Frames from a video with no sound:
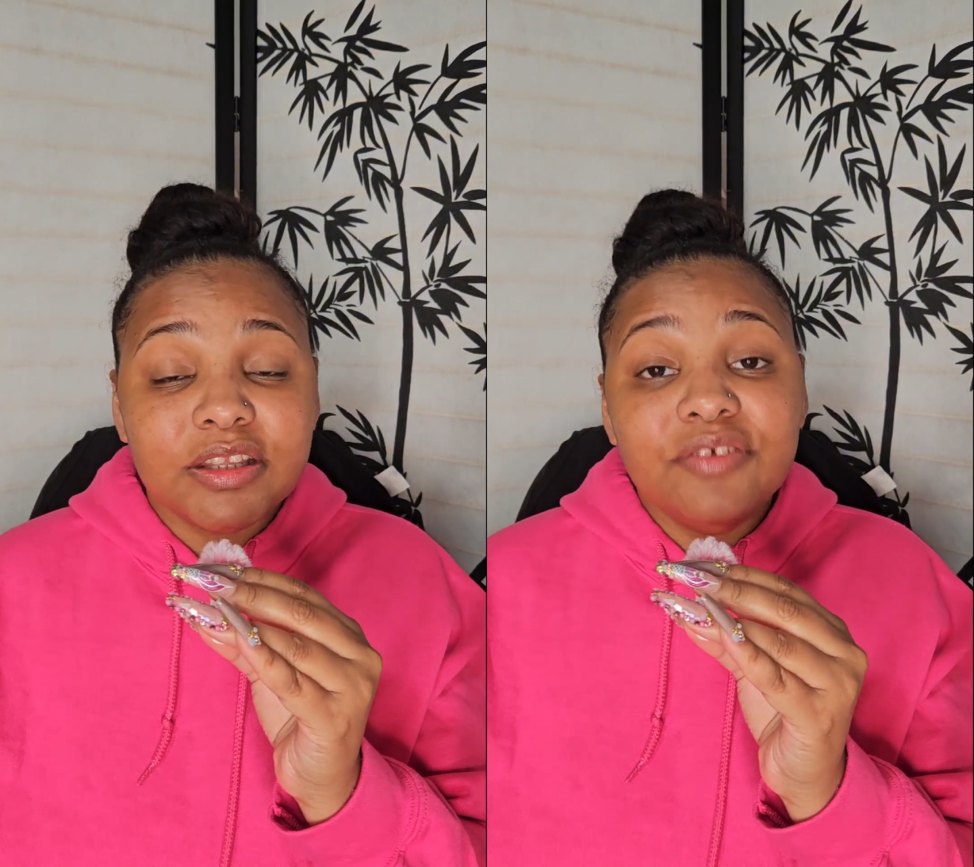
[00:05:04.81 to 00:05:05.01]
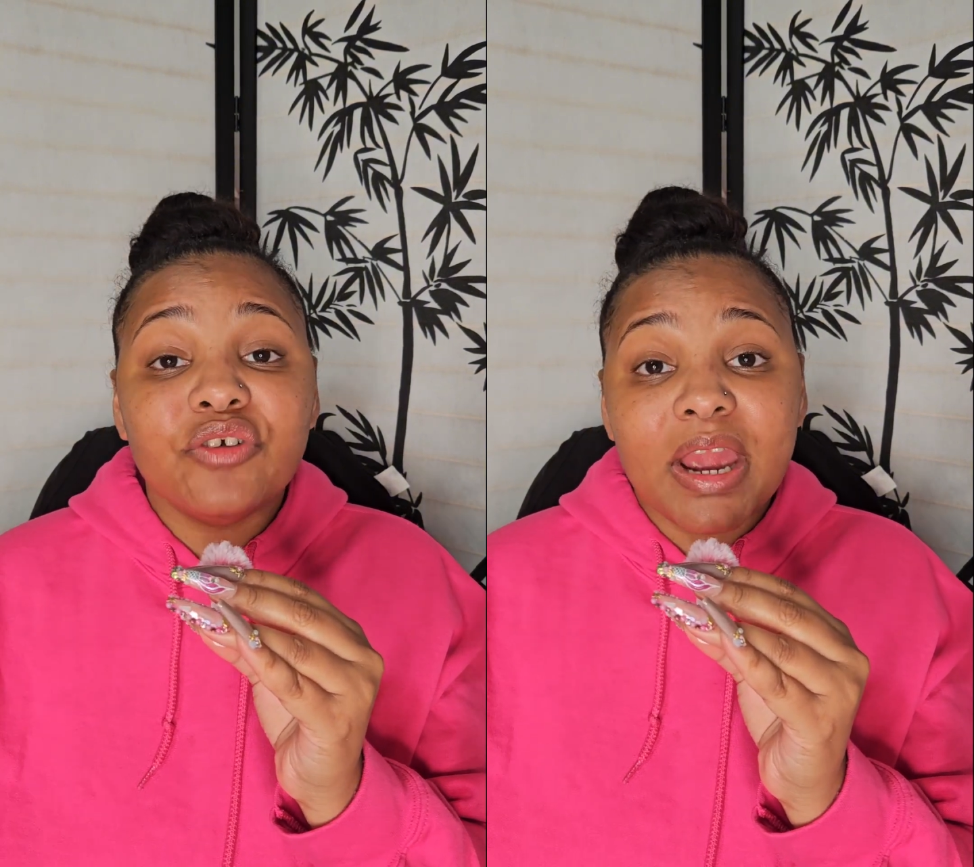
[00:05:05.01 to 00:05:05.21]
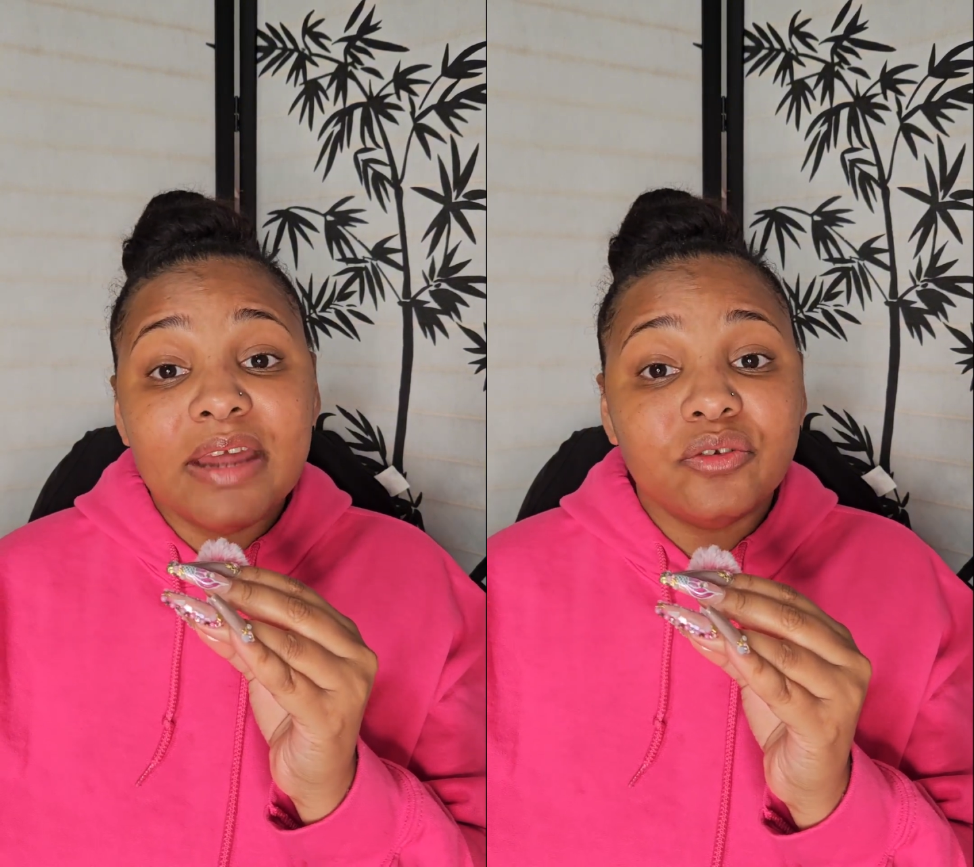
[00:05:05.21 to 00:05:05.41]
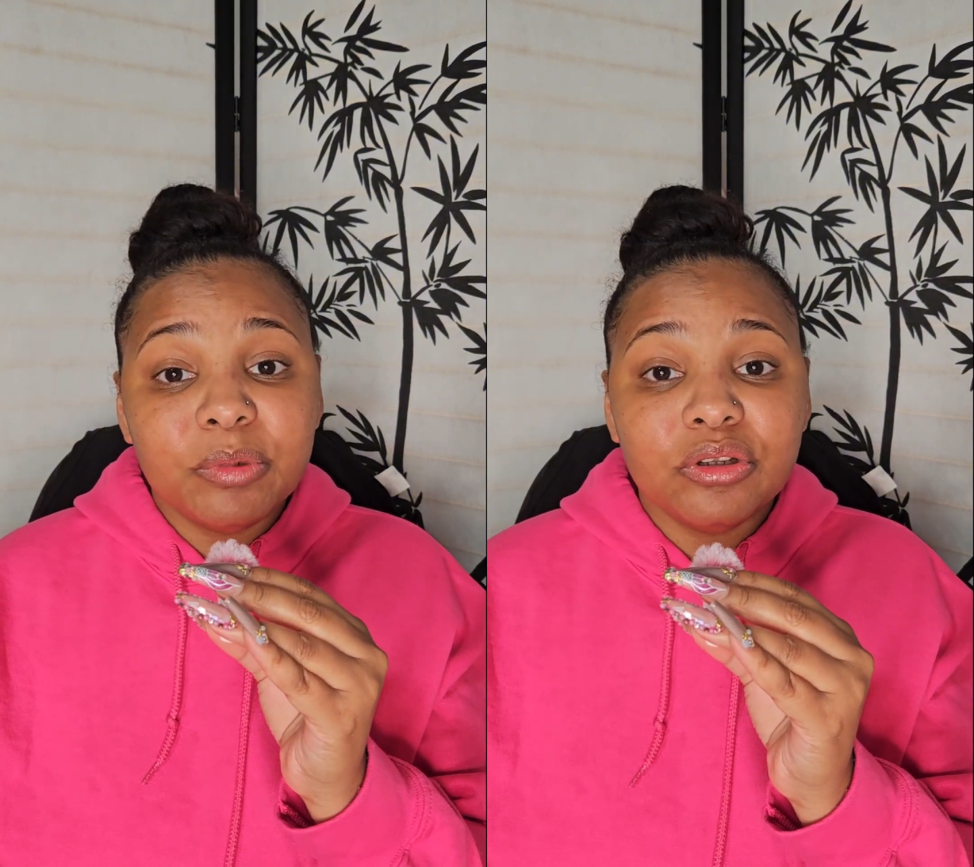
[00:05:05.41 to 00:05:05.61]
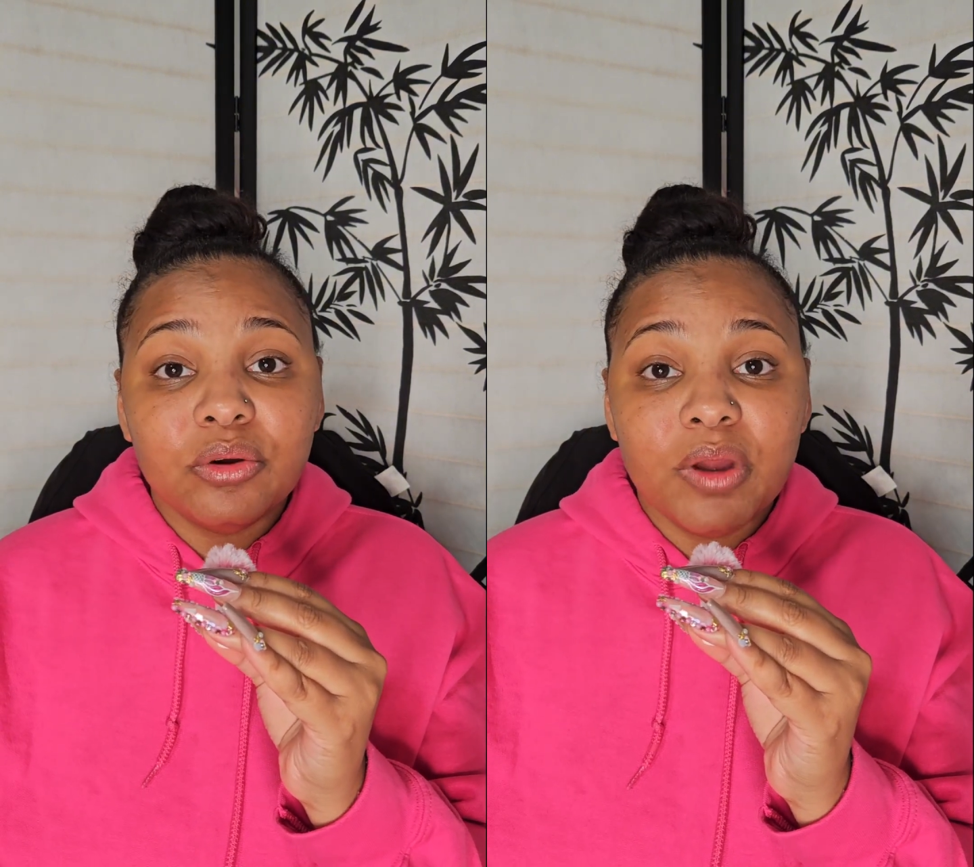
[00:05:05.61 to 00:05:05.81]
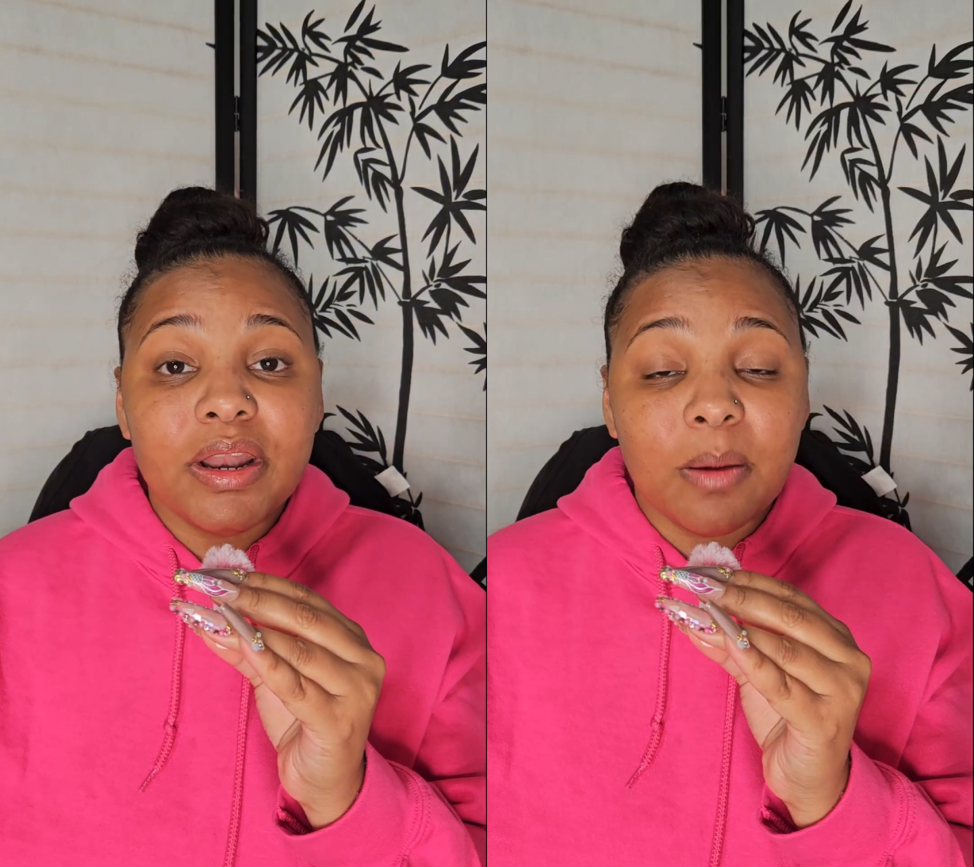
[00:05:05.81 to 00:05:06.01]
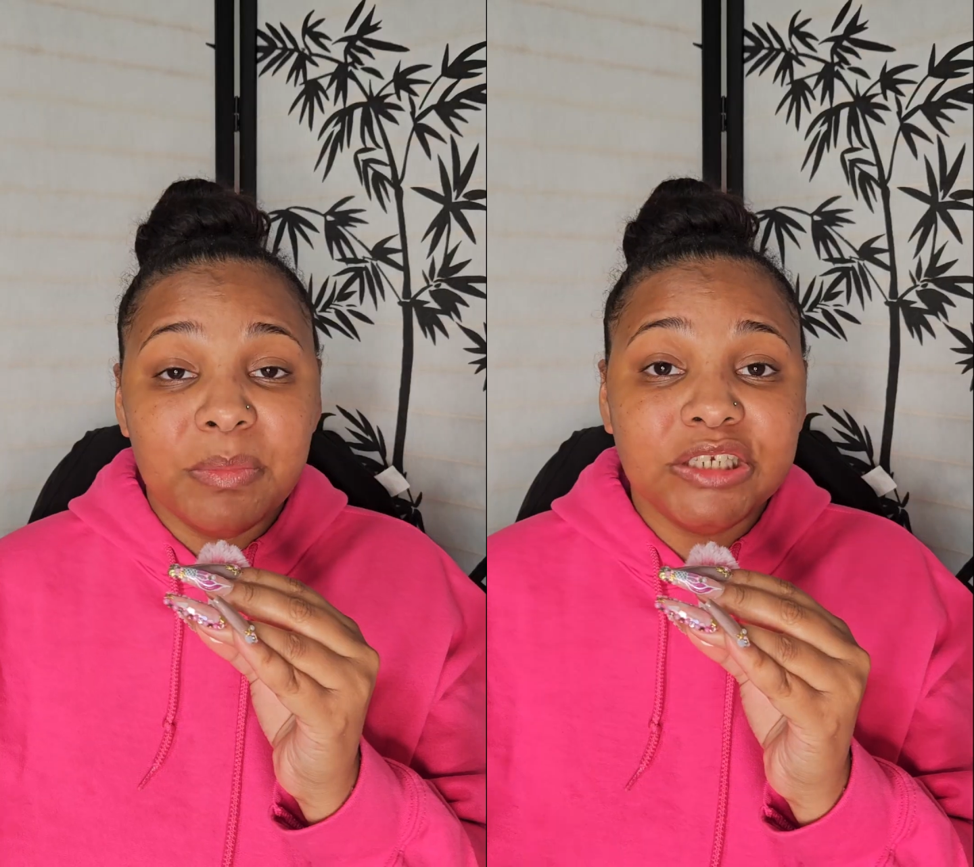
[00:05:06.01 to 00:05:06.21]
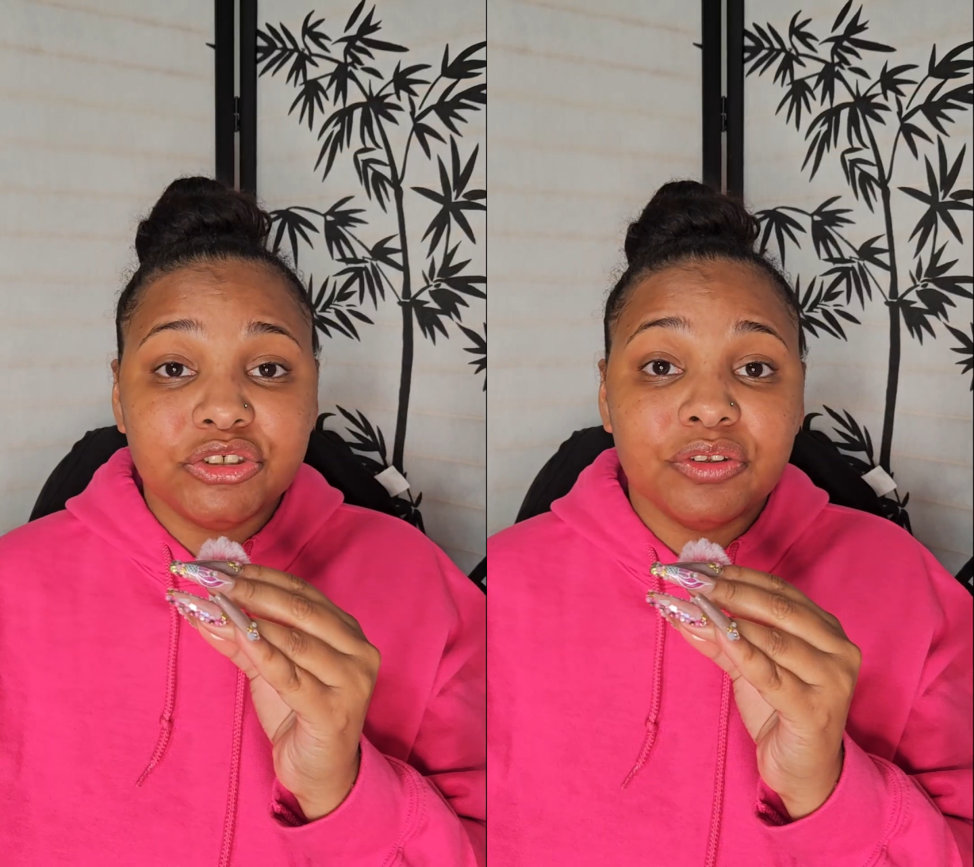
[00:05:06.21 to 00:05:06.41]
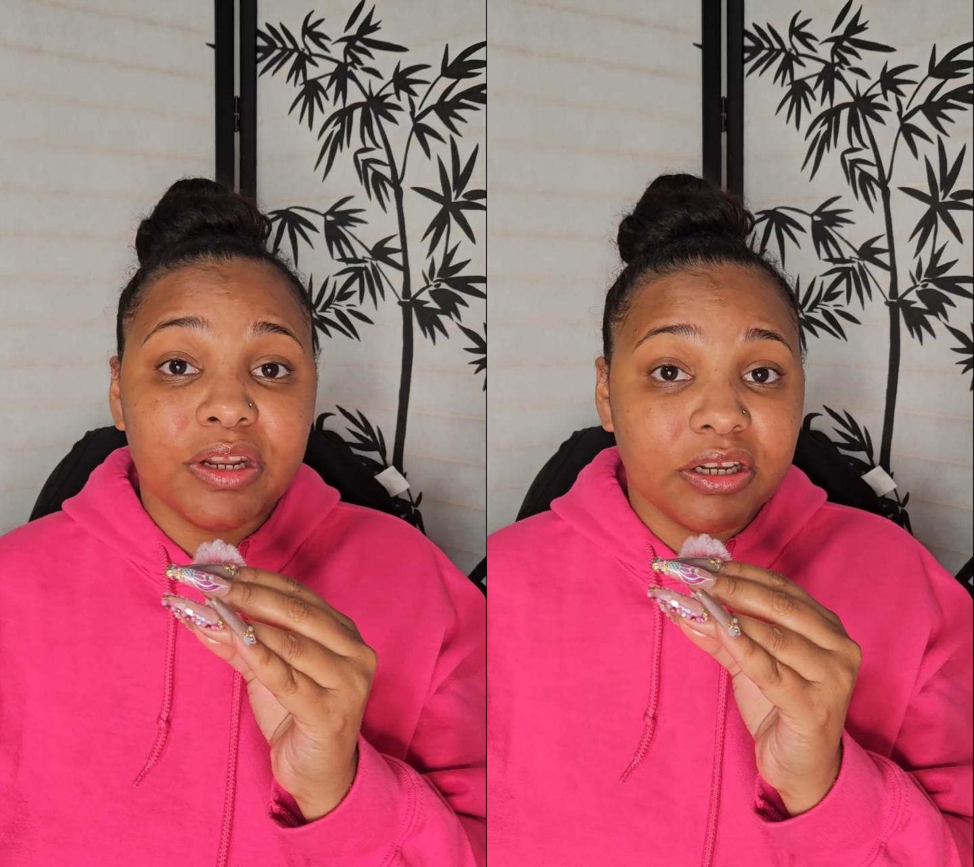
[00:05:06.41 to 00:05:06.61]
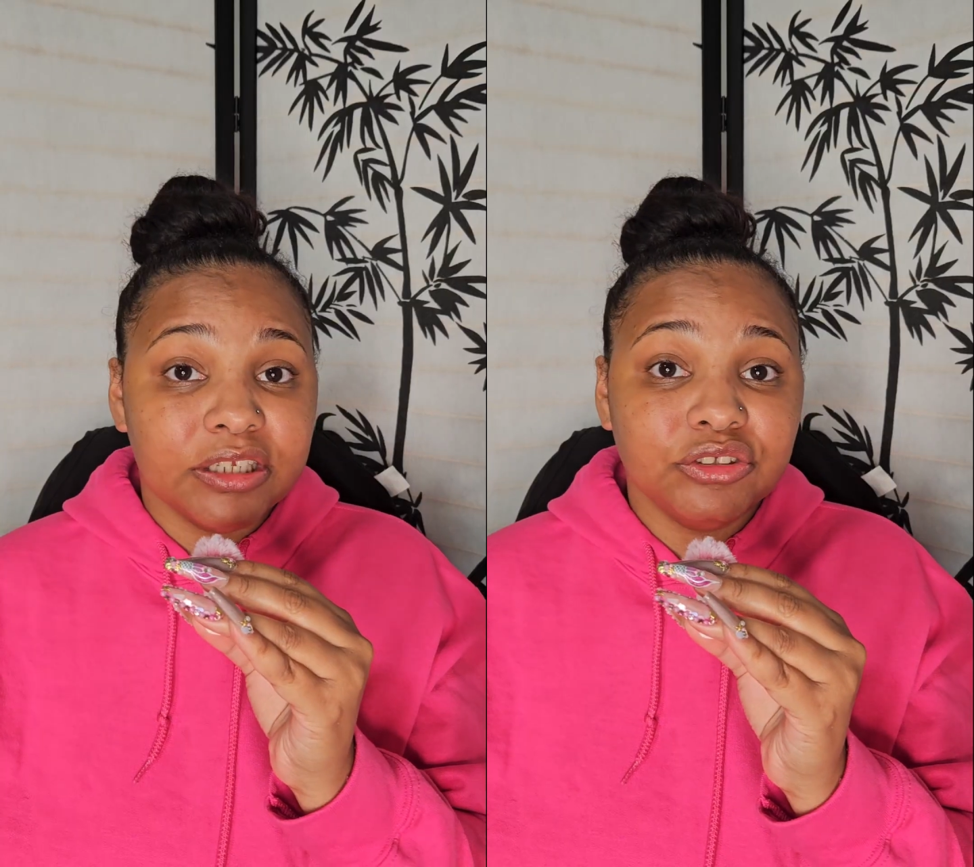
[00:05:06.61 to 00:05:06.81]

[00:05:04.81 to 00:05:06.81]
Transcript: Leave your handle below and I'll make sure that I get